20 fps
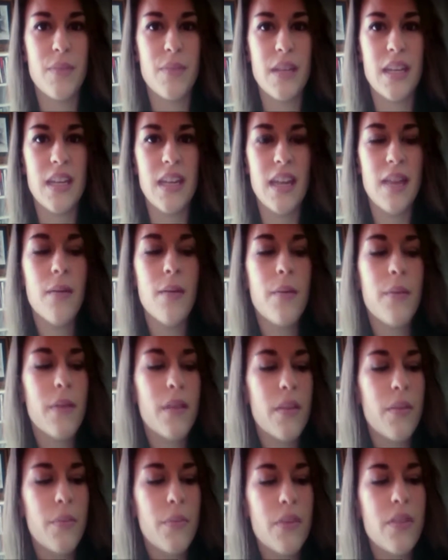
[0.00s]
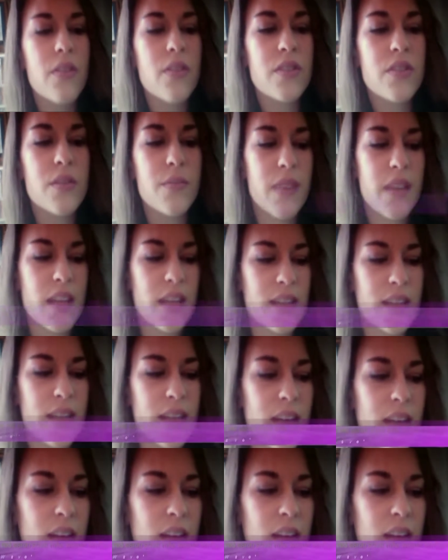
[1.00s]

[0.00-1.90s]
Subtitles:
be... there's some things that